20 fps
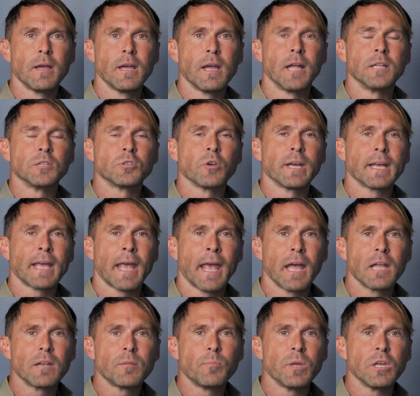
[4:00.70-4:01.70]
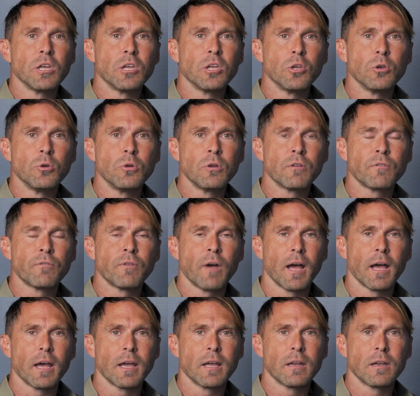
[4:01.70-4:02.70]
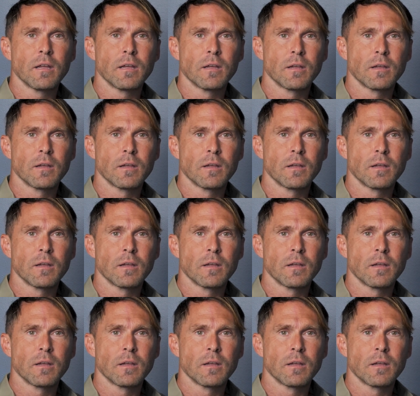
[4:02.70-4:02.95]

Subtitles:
And so I can't be unified